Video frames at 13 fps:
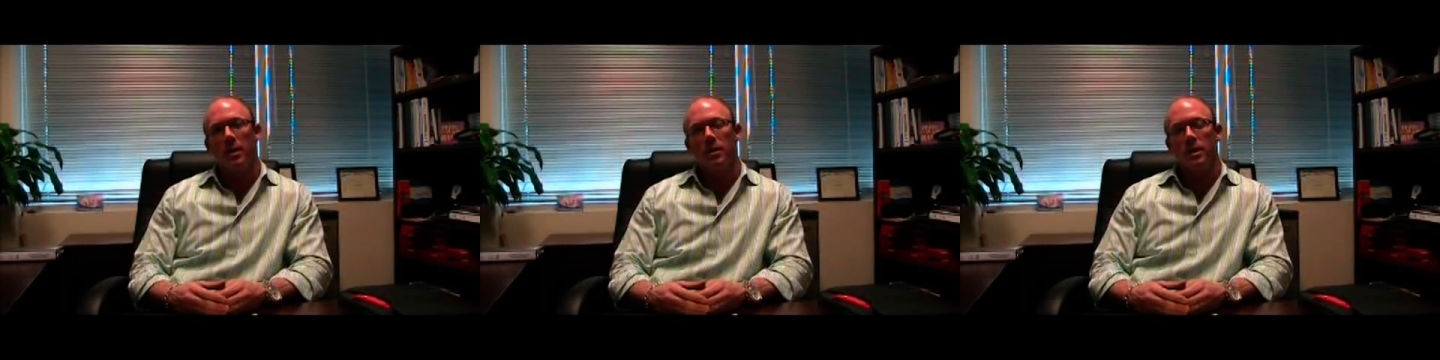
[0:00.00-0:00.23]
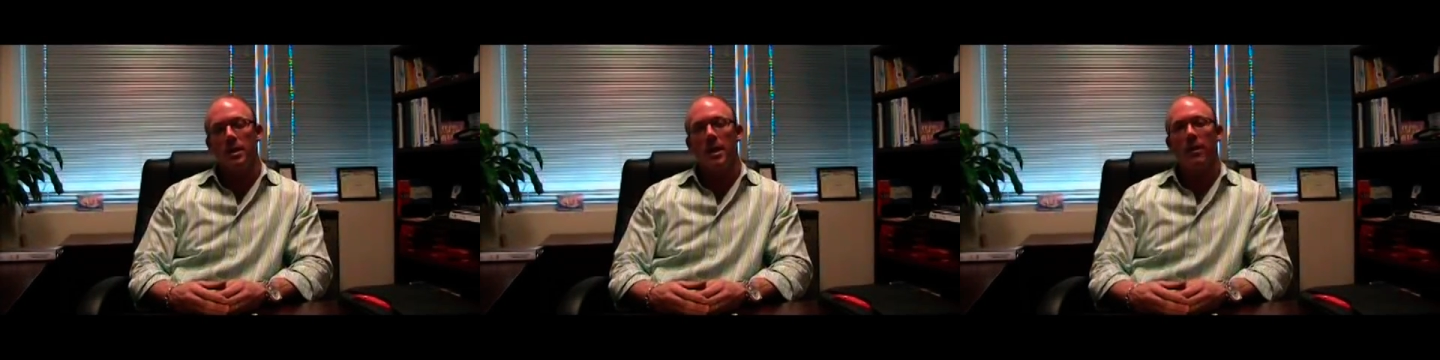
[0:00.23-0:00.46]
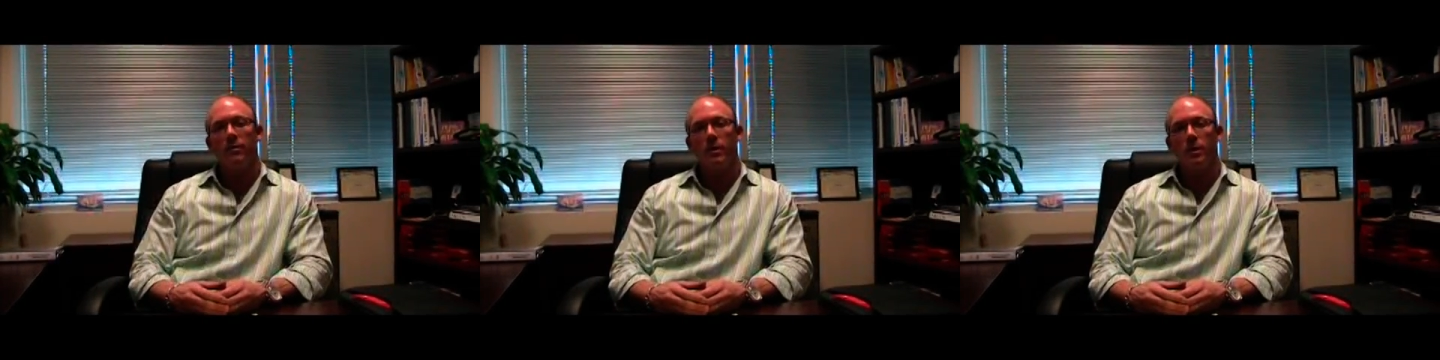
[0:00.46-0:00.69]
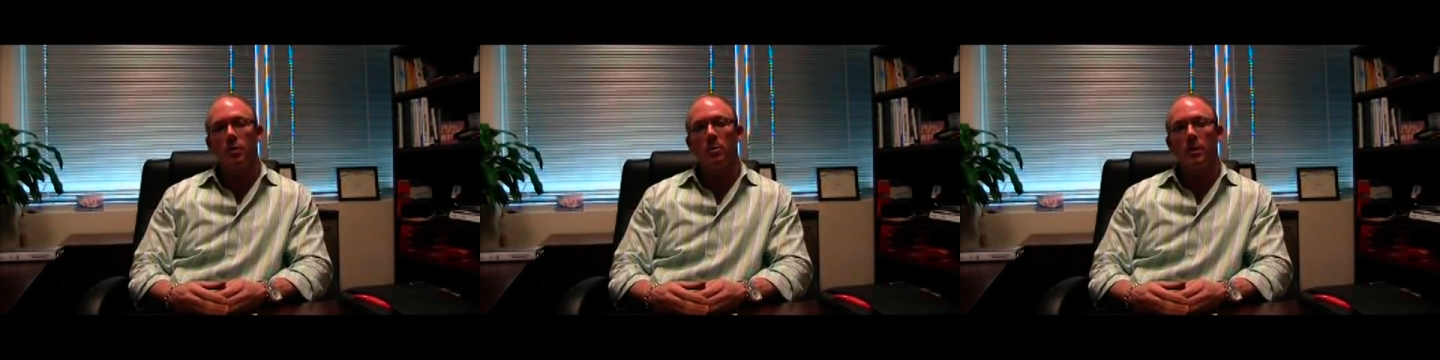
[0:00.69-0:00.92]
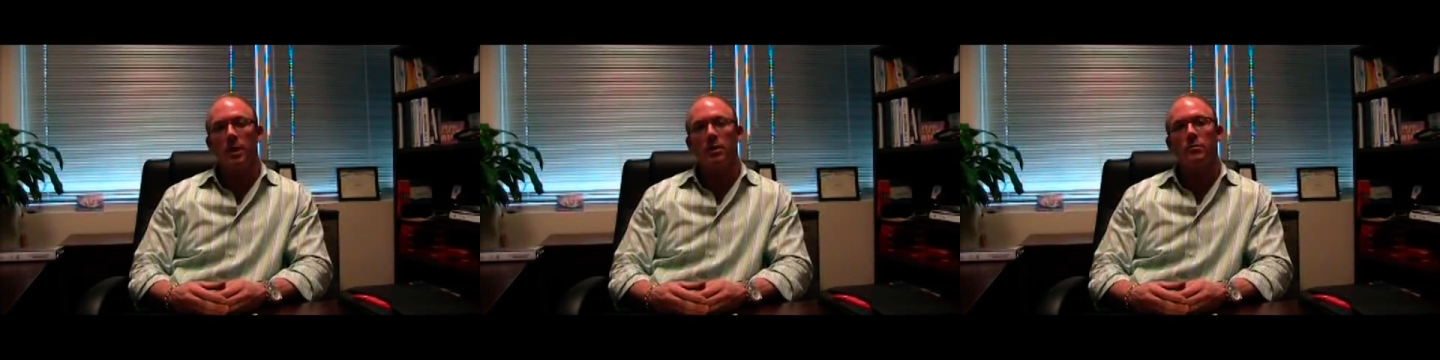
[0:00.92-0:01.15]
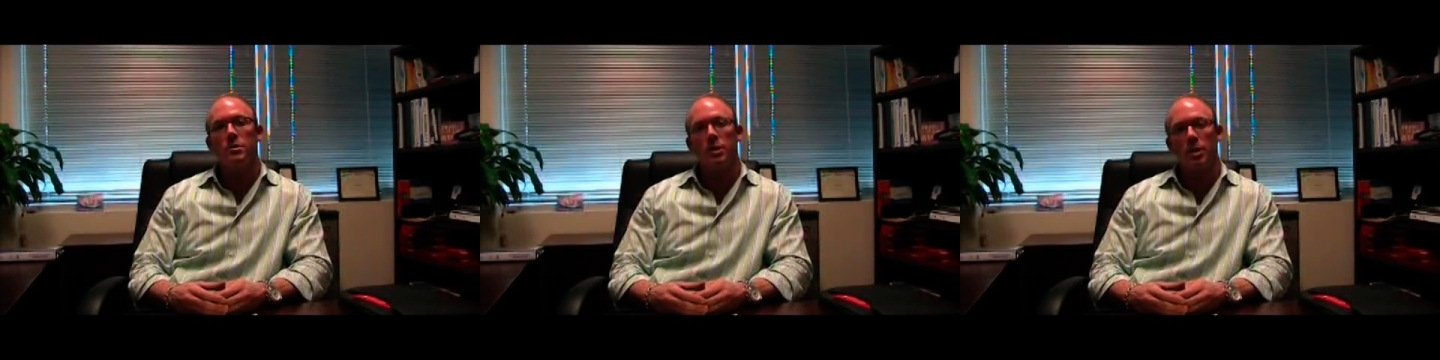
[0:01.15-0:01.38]
You need to have a little bit
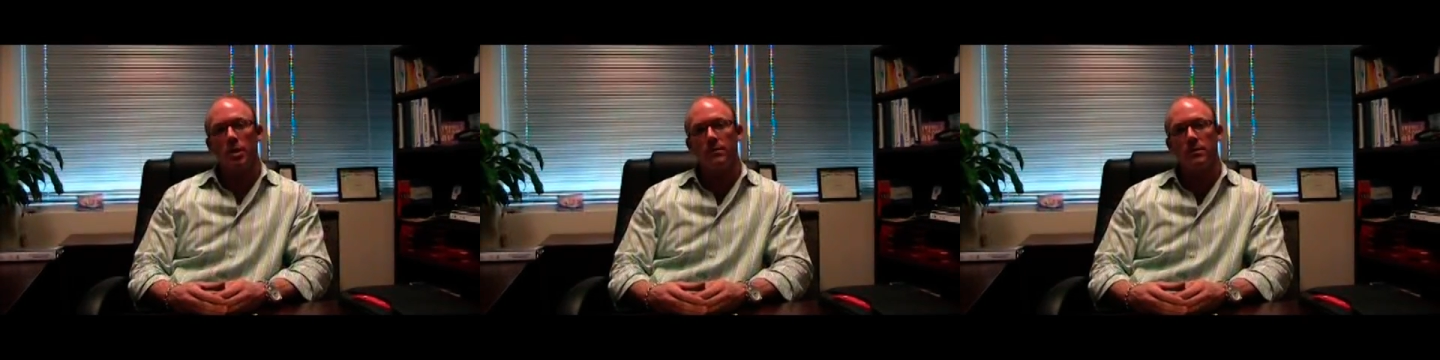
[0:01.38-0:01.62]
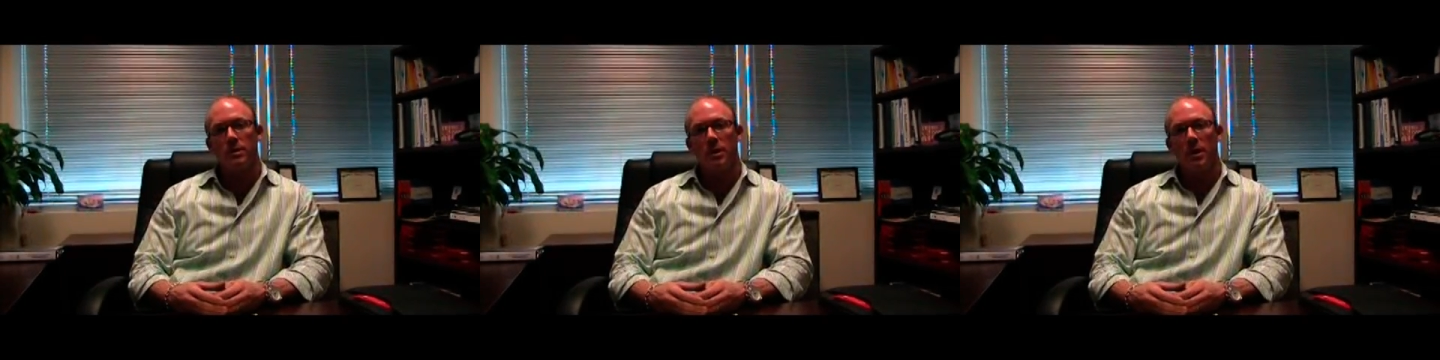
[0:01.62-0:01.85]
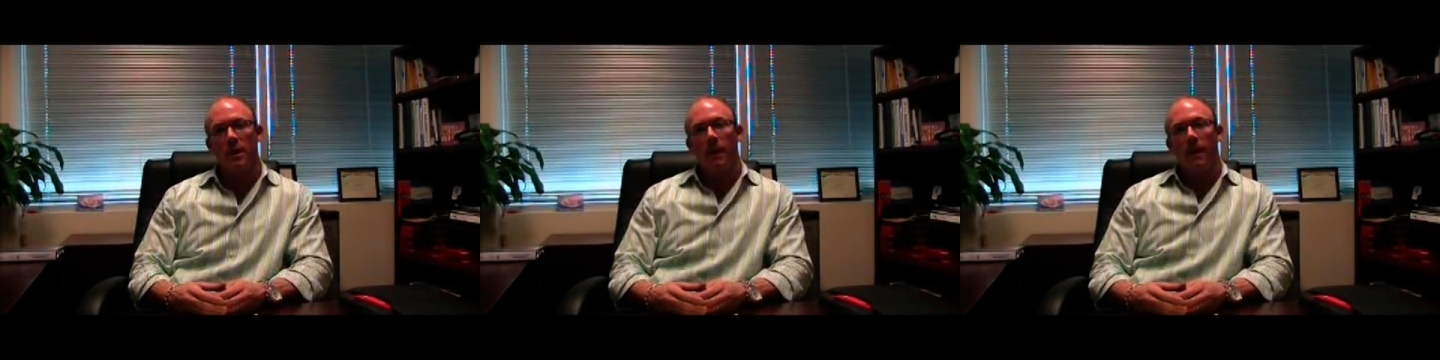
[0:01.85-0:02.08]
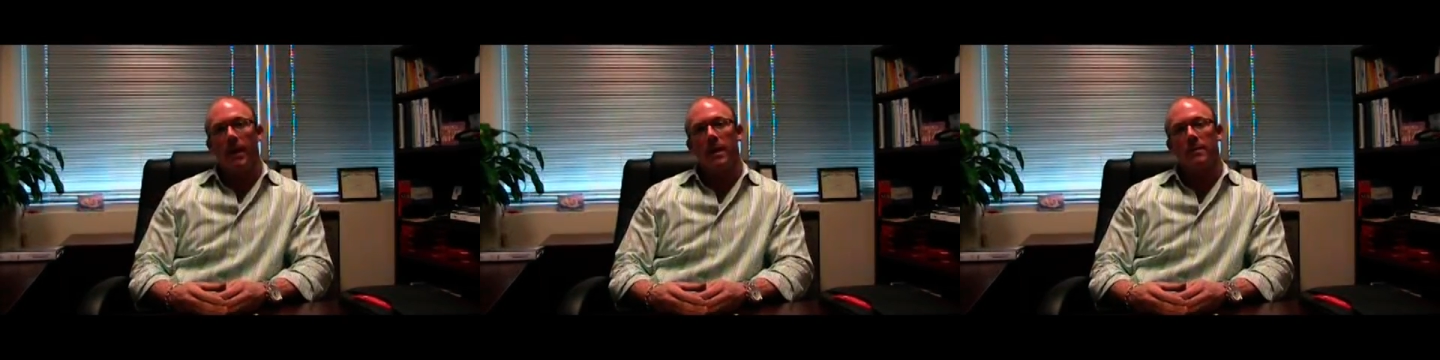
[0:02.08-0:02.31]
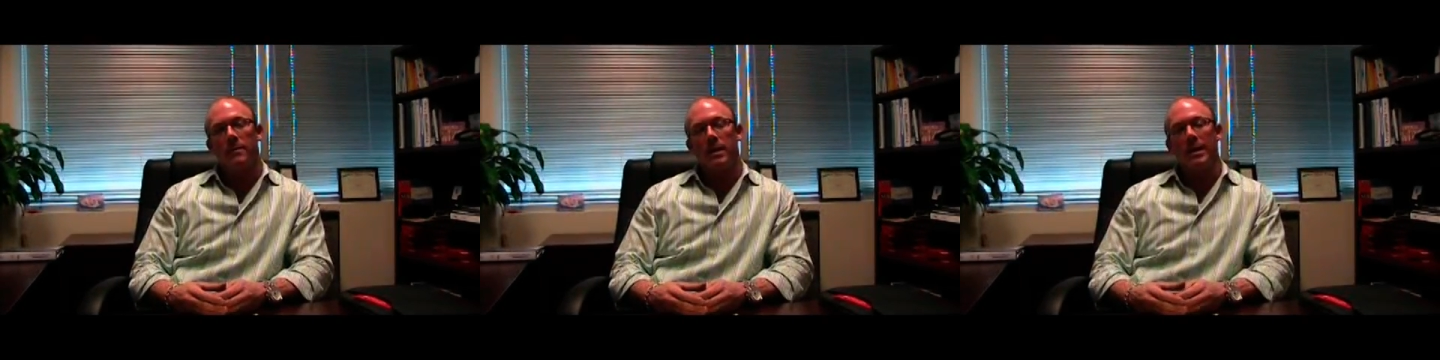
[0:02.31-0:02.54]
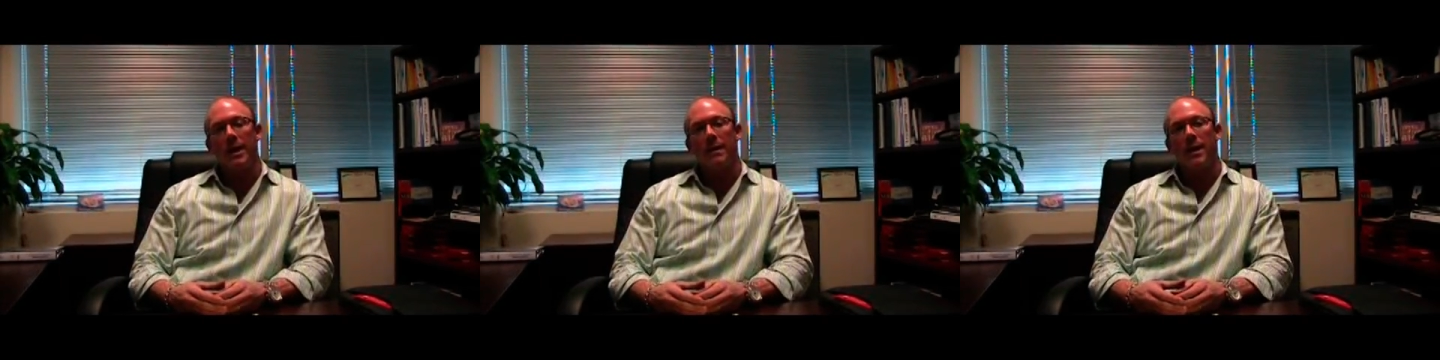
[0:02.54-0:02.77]
in reserves, and
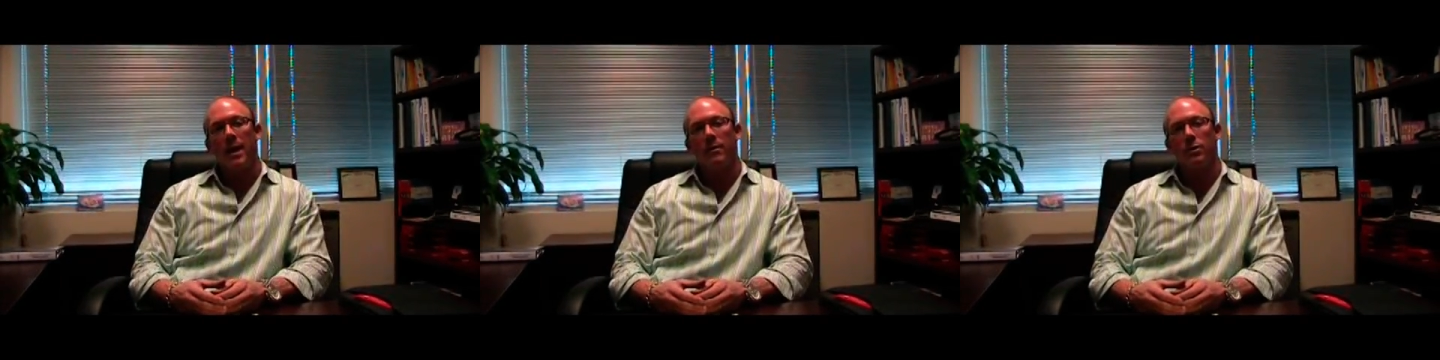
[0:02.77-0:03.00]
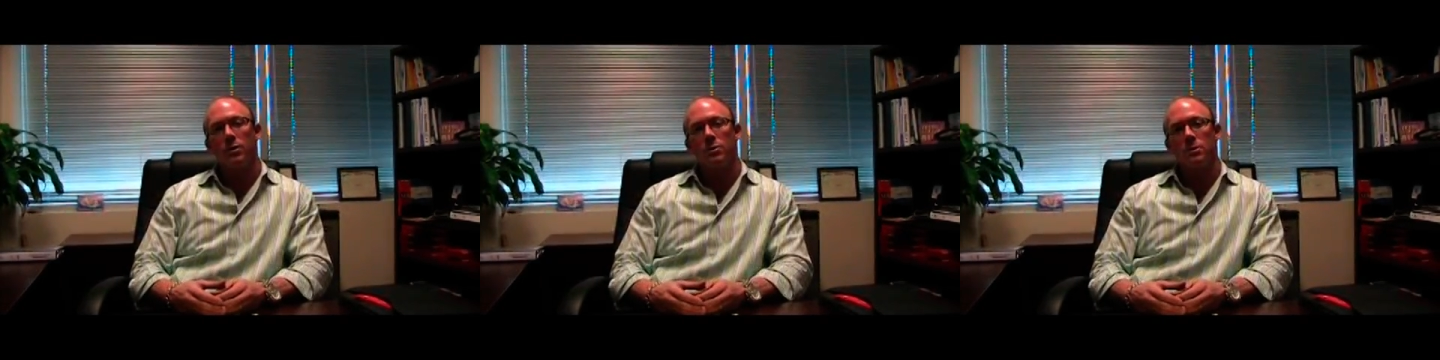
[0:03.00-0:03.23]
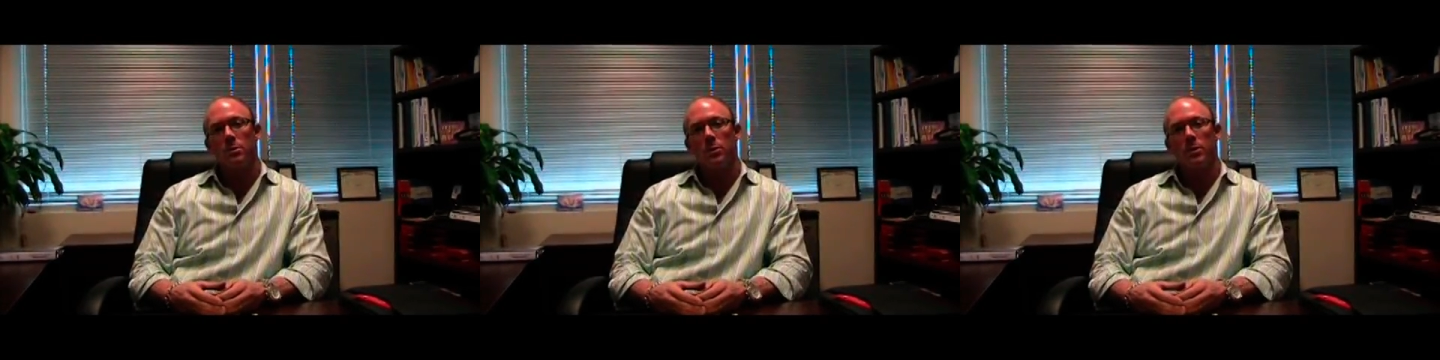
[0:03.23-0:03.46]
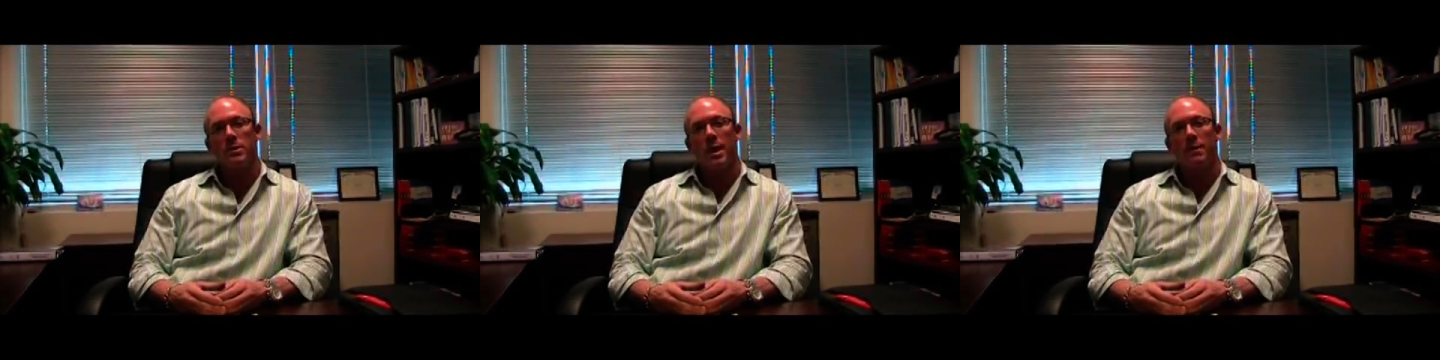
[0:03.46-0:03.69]
again, that goes towards